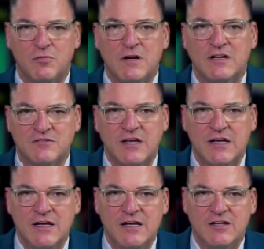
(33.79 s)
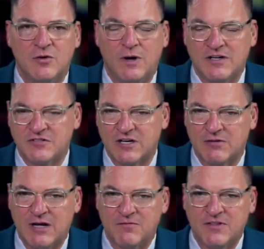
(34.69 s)
minutes, you'll want to stick
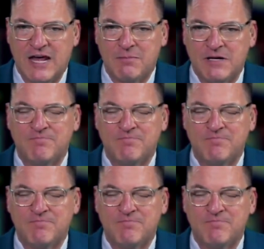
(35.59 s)
around for that.